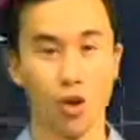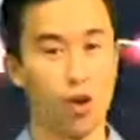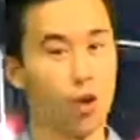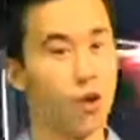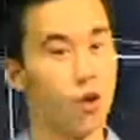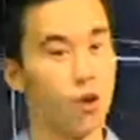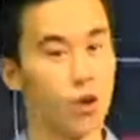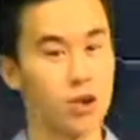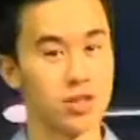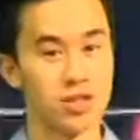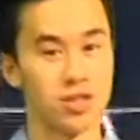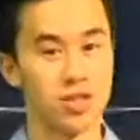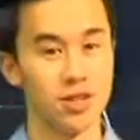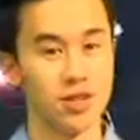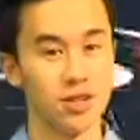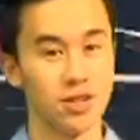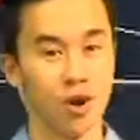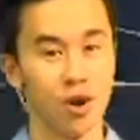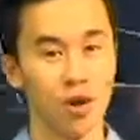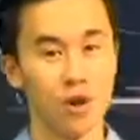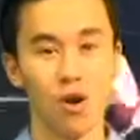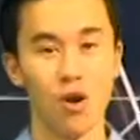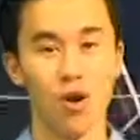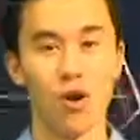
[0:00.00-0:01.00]
or
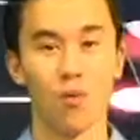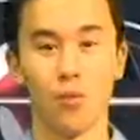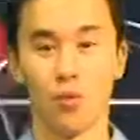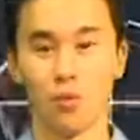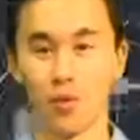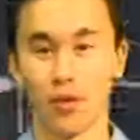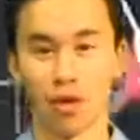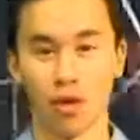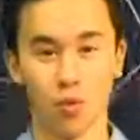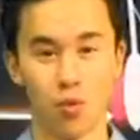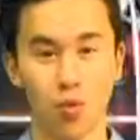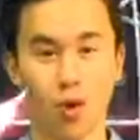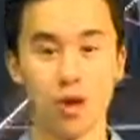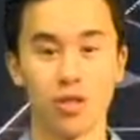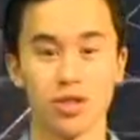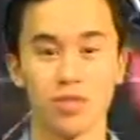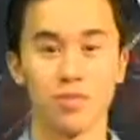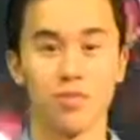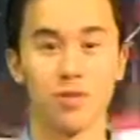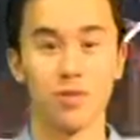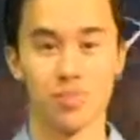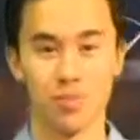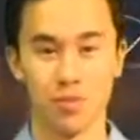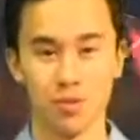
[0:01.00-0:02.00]
0 with the
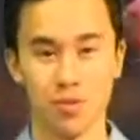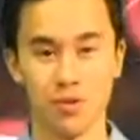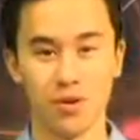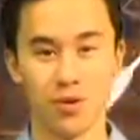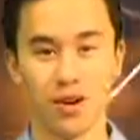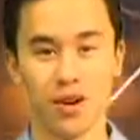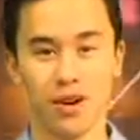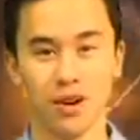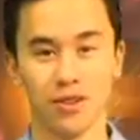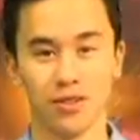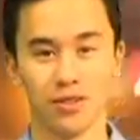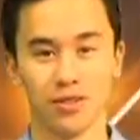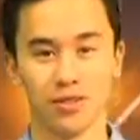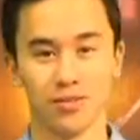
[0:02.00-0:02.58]
quantum computer?